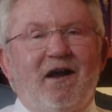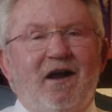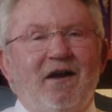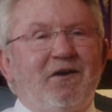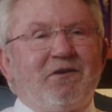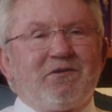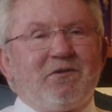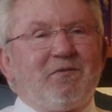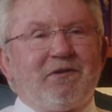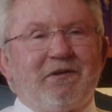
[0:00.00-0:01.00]
I also
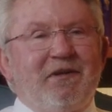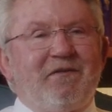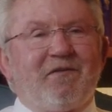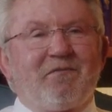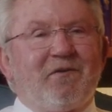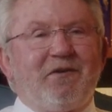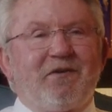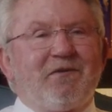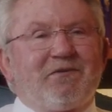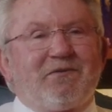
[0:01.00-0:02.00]
believe in what
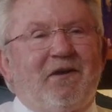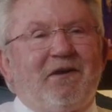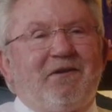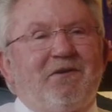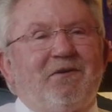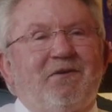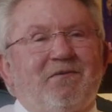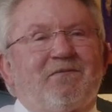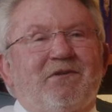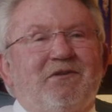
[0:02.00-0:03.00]
they're trying to do
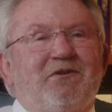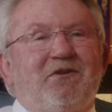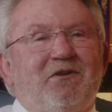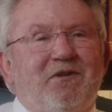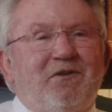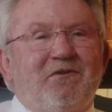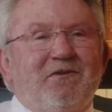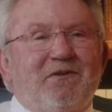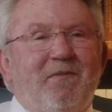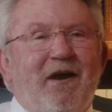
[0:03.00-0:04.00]
and what the GTU
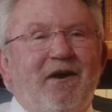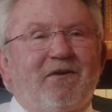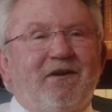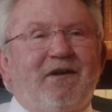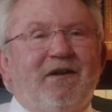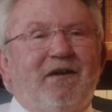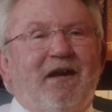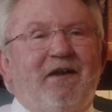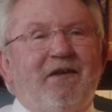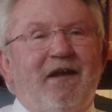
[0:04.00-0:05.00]
is about,
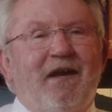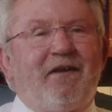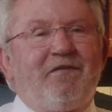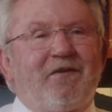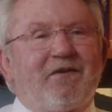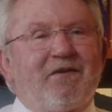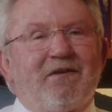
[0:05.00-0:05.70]
and the effort